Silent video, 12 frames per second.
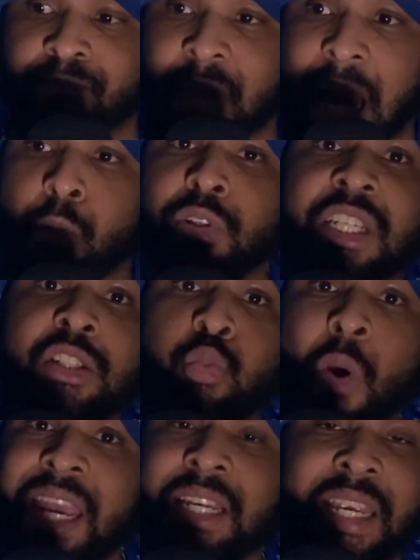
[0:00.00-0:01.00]
I would just
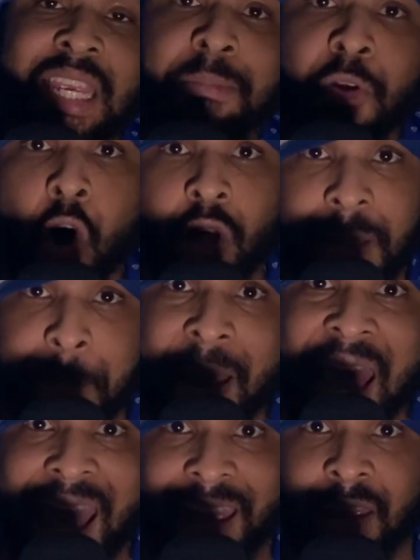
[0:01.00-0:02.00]
wait and keep calling
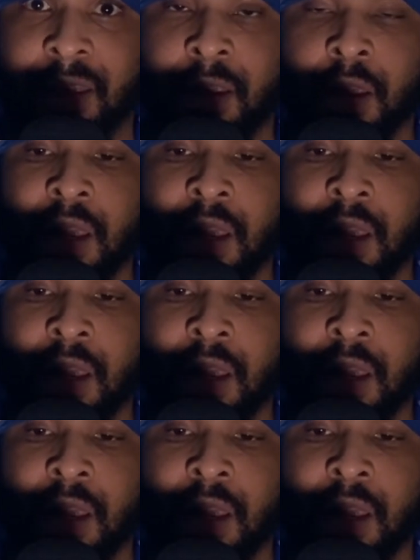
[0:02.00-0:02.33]
back.